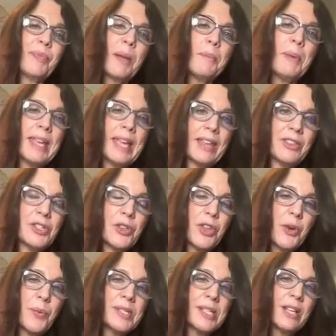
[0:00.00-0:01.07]
But yeah, so there
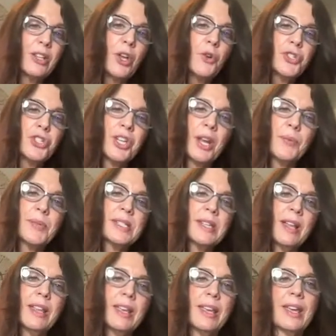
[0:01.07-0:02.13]
was a lotion I was
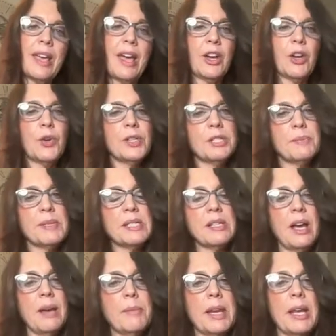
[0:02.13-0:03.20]
selling at Christmas
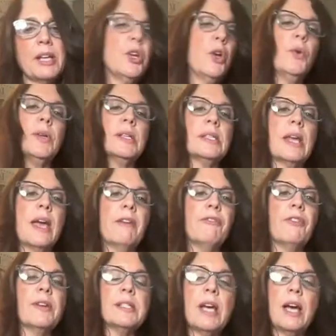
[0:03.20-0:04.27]
time, and I noticed
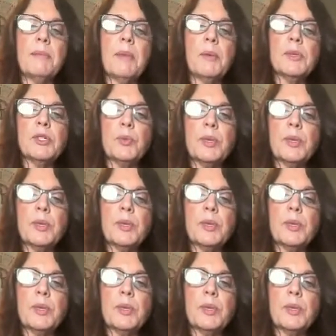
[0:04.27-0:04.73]
every time I was